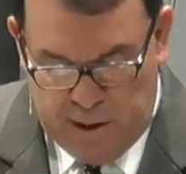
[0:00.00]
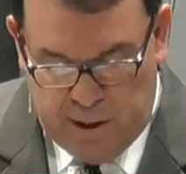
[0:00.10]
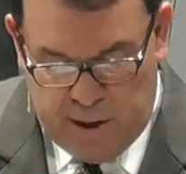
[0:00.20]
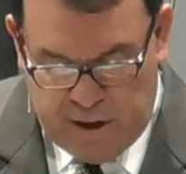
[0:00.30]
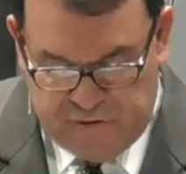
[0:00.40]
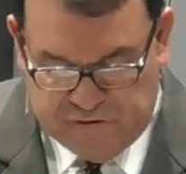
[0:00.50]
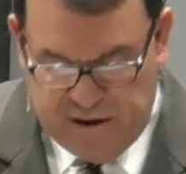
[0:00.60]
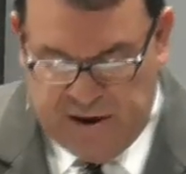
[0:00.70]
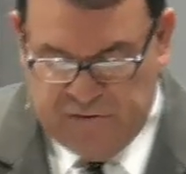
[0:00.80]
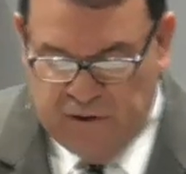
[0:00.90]
And it
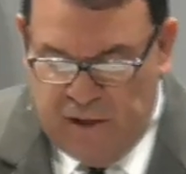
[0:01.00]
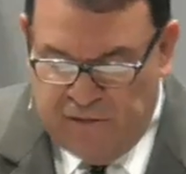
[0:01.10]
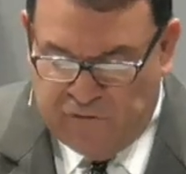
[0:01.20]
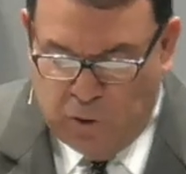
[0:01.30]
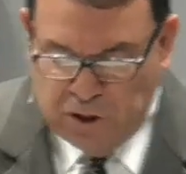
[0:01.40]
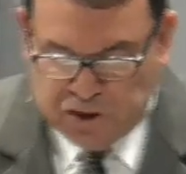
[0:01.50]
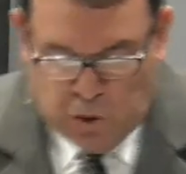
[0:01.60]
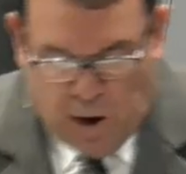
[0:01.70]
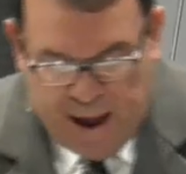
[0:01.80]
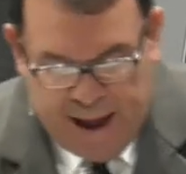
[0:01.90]
says, The voice
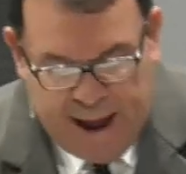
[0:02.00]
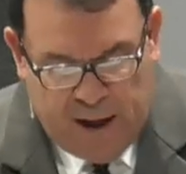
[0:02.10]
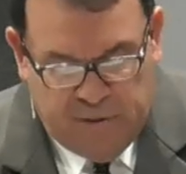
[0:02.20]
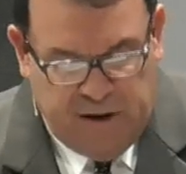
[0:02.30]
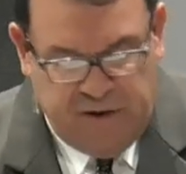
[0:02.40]
cry out, and he